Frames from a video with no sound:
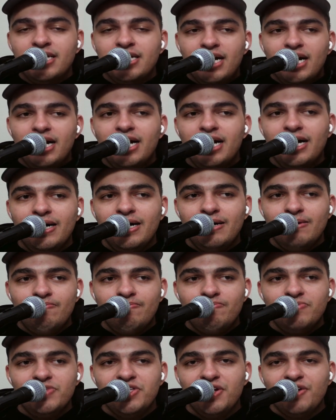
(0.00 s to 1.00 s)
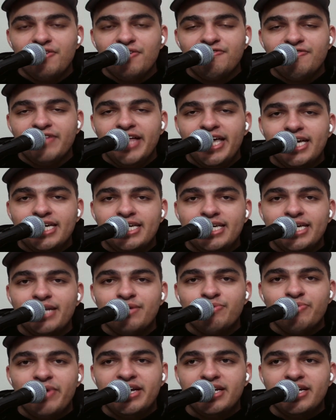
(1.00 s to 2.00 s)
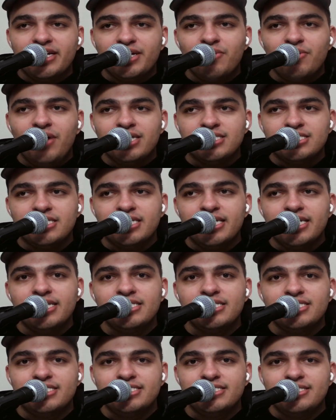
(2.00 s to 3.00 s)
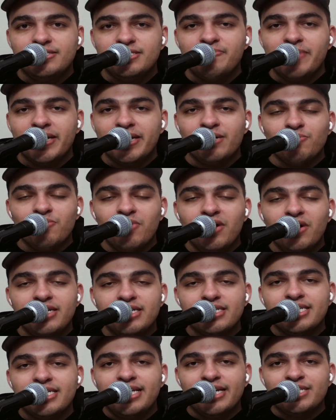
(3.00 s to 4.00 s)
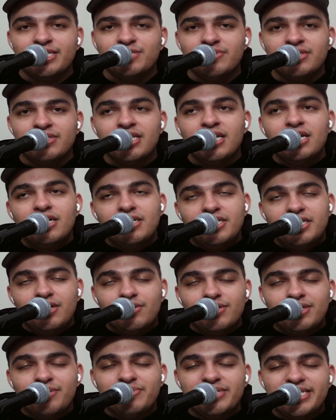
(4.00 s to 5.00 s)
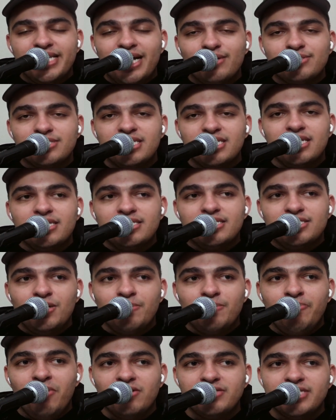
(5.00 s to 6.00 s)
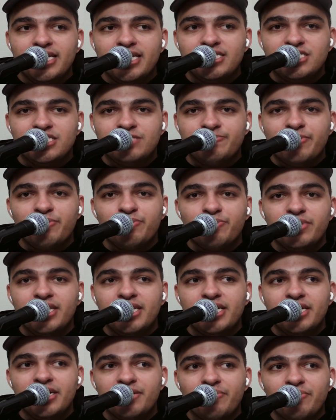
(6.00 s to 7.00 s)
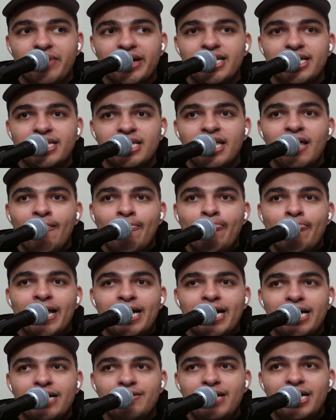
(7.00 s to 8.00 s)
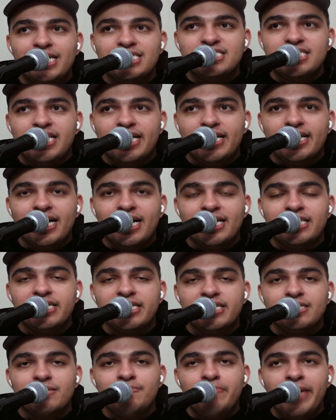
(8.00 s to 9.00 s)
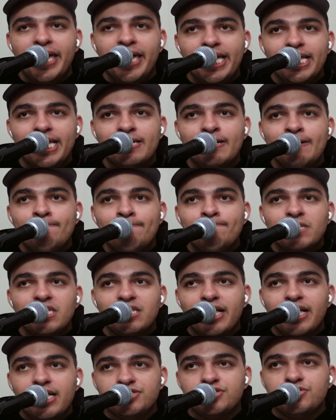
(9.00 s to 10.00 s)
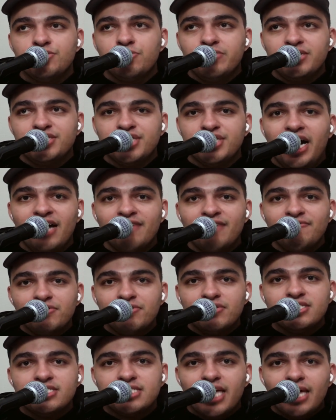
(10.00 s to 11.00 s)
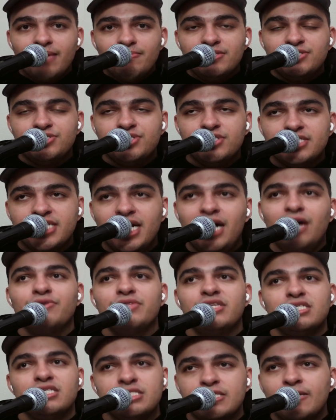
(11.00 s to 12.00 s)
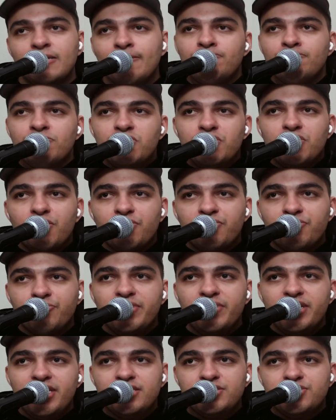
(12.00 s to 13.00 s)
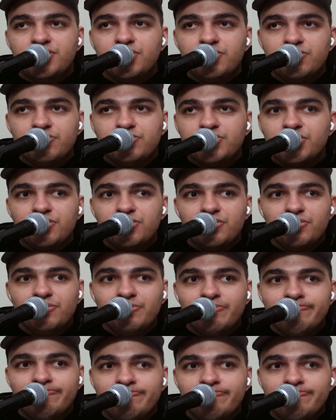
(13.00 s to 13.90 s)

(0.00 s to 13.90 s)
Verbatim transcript: uh, you know, flank getting ready to cross it in and t- to make a run and connect with, you know, Lewandowski. And so Balde has just been really good, right? And like I, I said, I think the main lens through which I view this game is just how this, you know, 3 2 2